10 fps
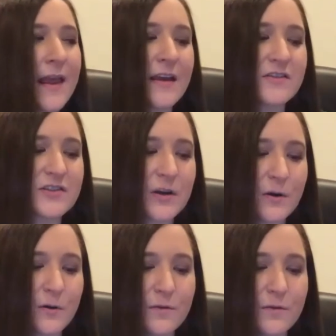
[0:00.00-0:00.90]
That's so,
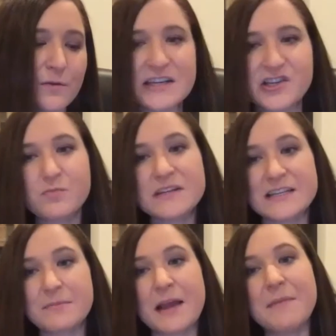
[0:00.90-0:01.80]
hard. the decision was
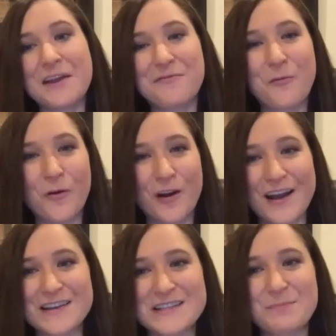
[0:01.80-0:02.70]
semi made for
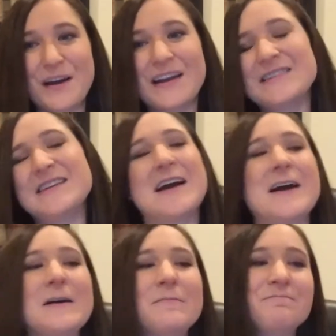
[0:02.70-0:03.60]
us, but
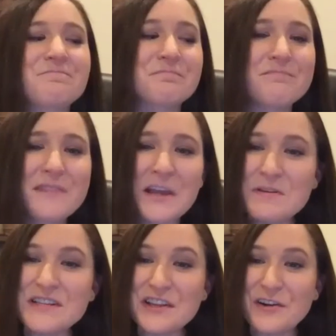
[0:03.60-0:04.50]
um, it
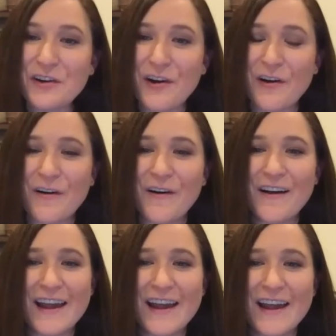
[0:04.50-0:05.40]
was a little
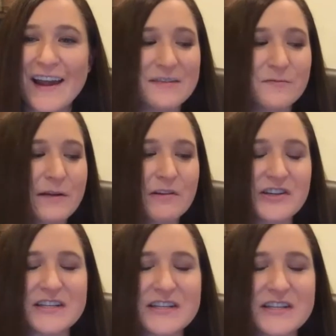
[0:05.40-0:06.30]
girl, and we were
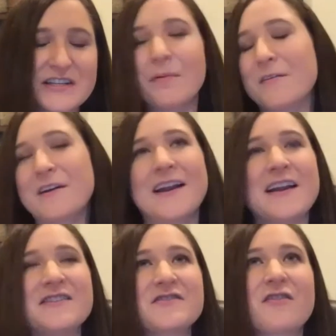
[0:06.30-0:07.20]
mm-hmm. just heartbroken. I
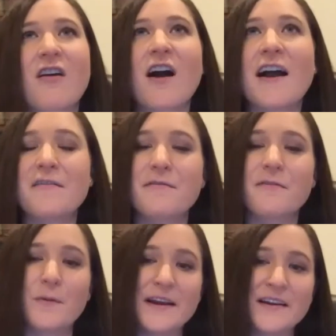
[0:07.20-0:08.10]
just cried
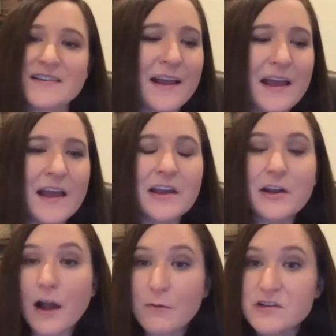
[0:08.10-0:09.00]
for weeks you
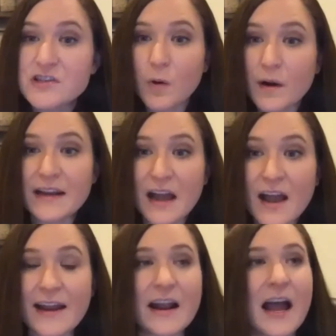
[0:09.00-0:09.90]
know, I was
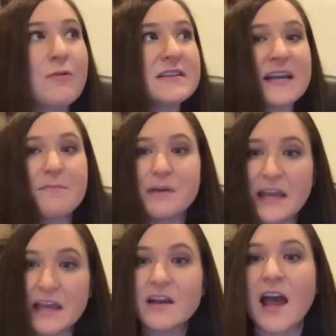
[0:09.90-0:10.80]
29. I was in
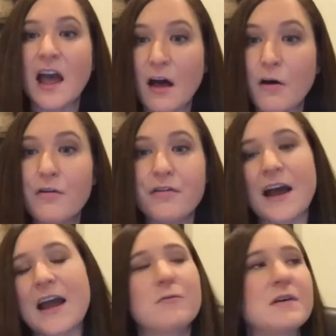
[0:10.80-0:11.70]
peak health.
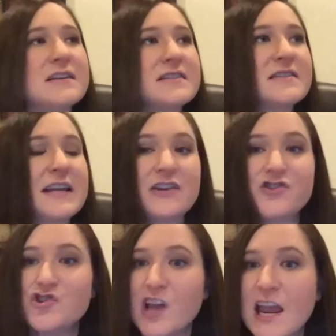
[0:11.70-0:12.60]
I was in
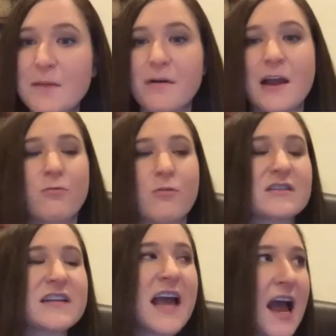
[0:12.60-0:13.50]
shape. I
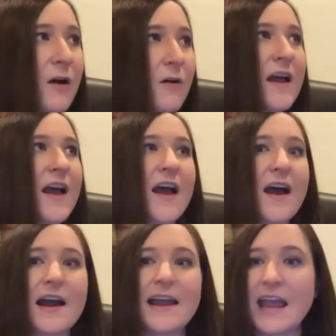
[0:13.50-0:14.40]
worked out.
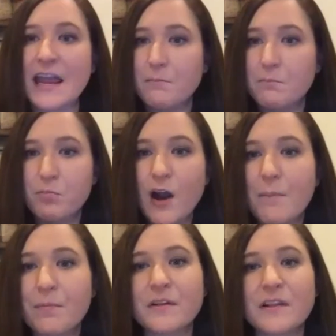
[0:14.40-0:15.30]
I ate
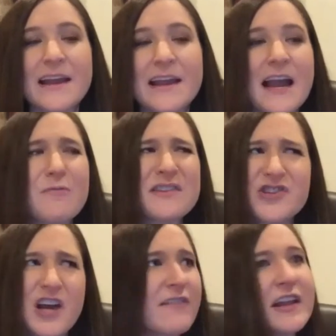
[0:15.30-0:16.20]
properly. I was
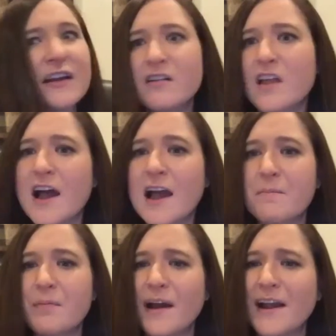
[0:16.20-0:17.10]
traveling a mm. lot,
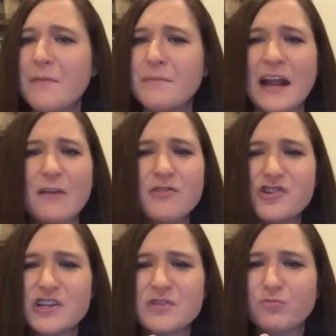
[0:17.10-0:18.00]
but I mean, I was
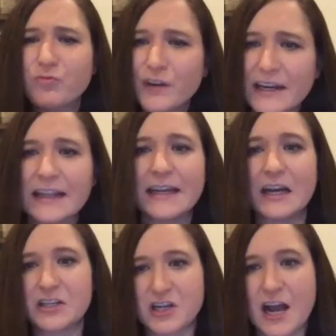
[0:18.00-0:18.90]
just really
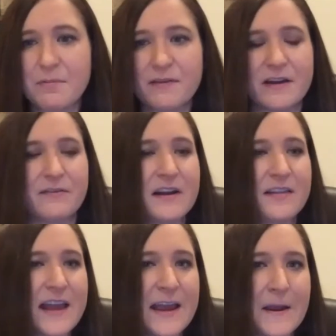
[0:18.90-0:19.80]
on top of
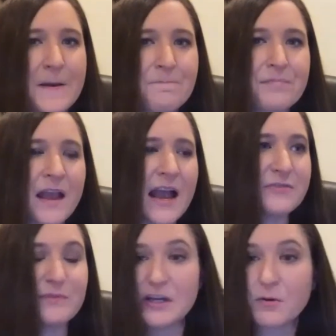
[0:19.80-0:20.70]
everything. I,
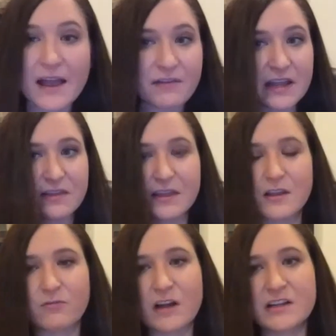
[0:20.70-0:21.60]
we don't have anything
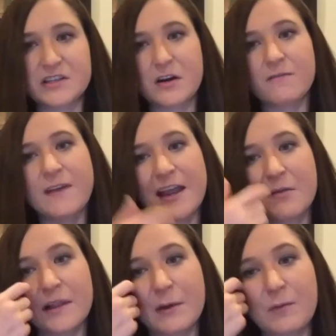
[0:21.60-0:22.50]
that runs in our
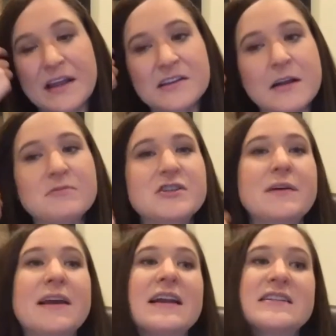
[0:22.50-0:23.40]
family. We ended up
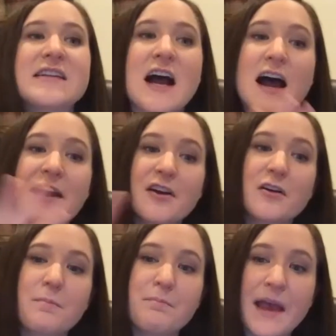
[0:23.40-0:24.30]
doing an
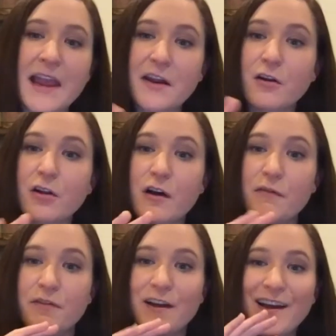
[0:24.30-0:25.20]
entire panel
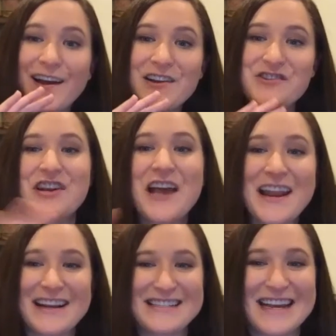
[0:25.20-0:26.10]
of
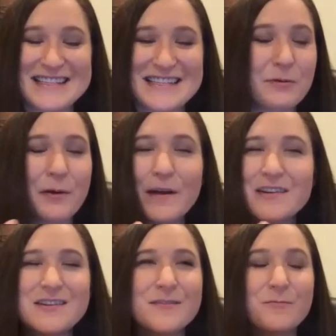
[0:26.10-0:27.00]
genetic testing. Oh, we went,
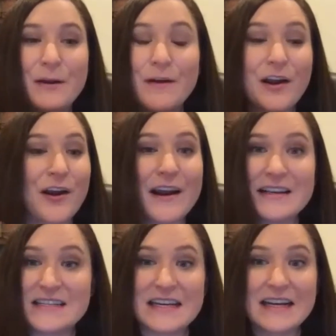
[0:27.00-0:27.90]
wow. we went yeah.
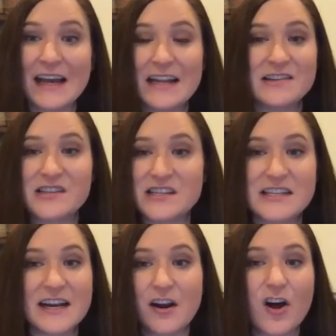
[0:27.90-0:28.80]
crazy and just
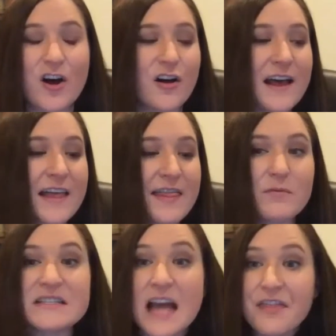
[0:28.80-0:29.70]
did it all. And there
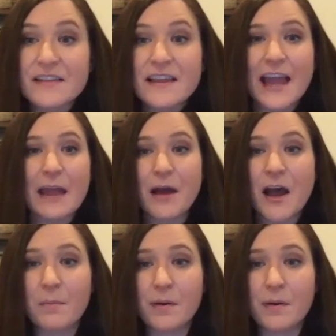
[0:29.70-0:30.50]
was nothing that came up.